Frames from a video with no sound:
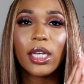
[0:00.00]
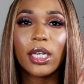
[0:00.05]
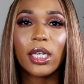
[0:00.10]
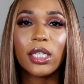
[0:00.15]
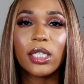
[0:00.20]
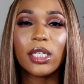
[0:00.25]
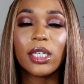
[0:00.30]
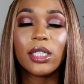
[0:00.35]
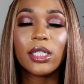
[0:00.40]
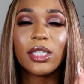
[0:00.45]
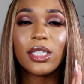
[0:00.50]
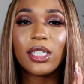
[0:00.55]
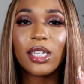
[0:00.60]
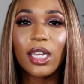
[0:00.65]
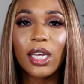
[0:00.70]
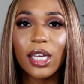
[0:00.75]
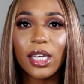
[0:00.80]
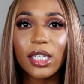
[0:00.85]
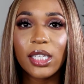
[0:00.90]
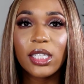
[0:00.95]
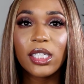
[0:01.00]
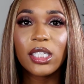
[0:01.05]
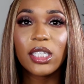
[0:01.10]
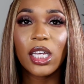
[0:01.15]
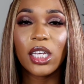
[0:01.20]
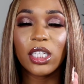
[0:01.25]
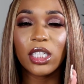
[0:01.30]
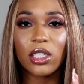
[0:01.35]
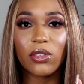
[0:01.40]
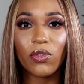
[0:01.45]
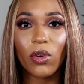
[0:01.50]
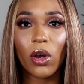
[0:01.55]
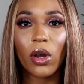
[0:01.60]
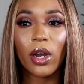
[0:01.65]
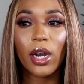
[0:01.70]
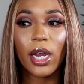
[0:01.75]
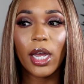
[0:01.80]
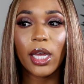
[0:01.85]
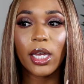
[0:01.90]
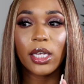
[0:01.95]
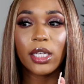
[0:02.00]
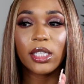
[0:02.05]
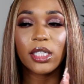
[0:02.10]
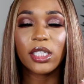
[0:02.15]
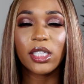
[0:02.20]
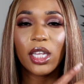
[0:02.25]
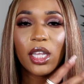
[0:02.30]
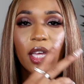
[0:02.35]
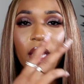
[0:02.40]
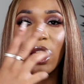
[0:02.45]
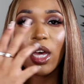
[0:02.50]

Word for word: intense as far as